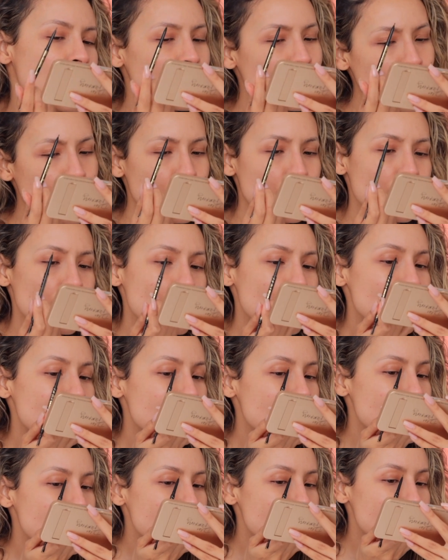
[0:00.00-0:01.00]
You
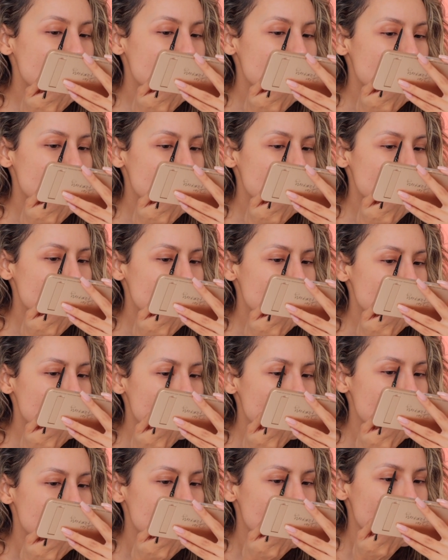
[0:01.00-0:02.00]
and only you.
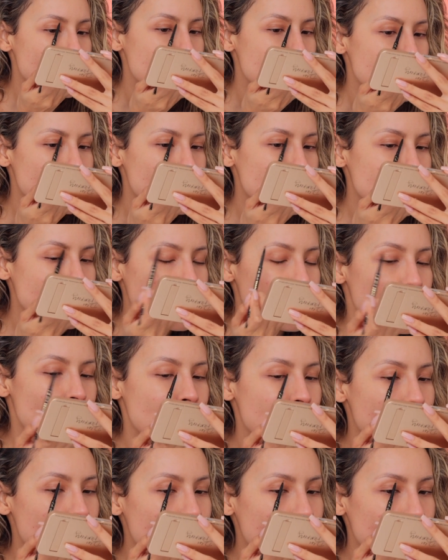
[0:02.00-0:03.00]
Stuck in
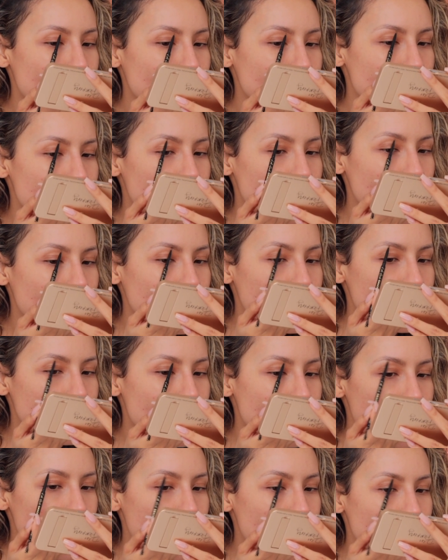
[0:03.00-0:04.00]
my head, I watched it last
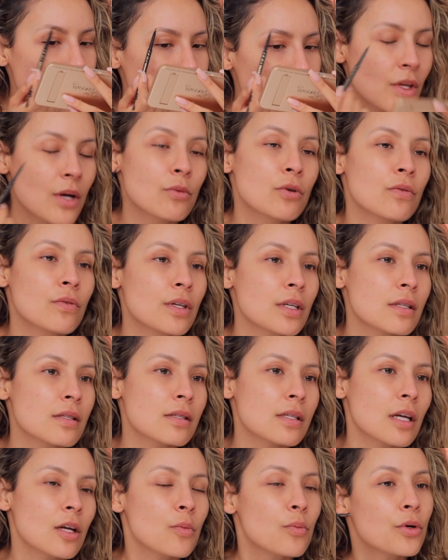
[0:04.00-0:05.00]
night. That movie
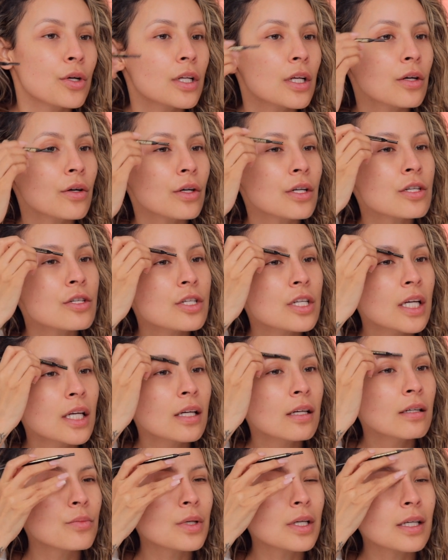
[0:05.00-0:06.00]
is like pretty
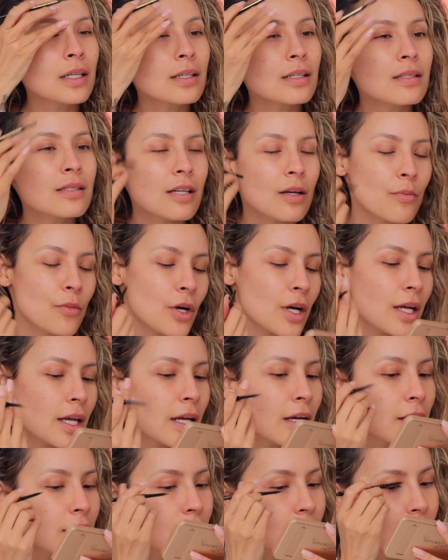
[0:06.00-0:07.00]
cringy, but it's like Mariah
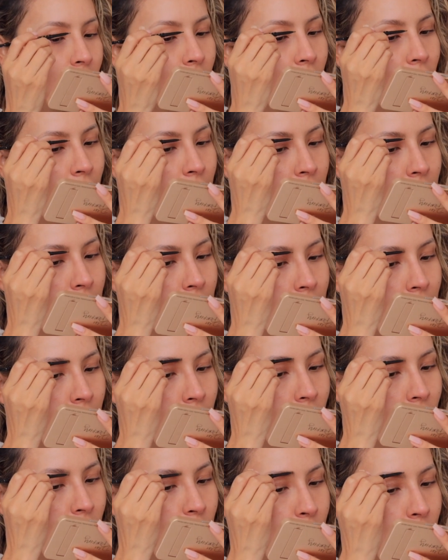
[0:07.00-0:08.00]
Carey, so it's a
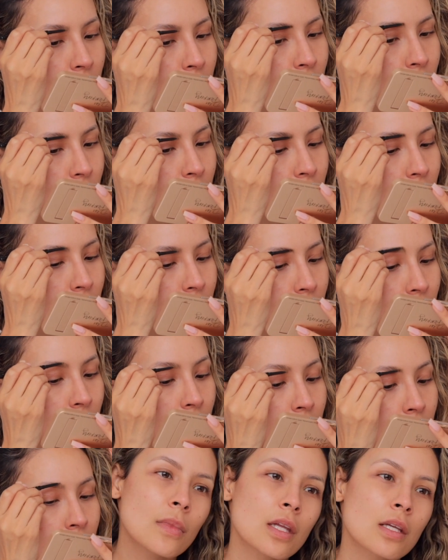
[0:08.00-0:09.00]
guilty pleasure. I love it.
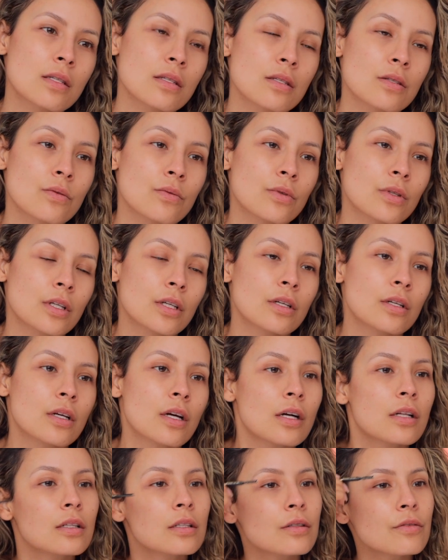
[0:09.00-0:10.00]
This is a really good
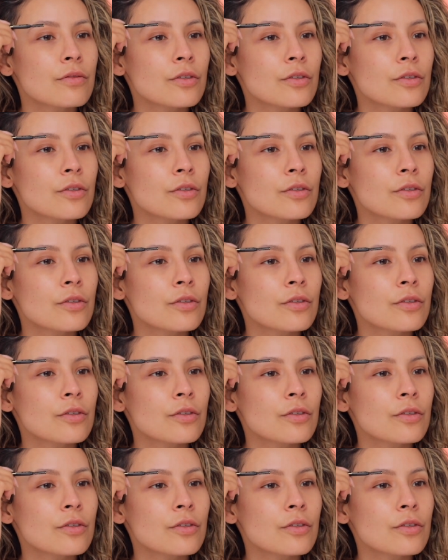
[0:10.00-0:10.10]
color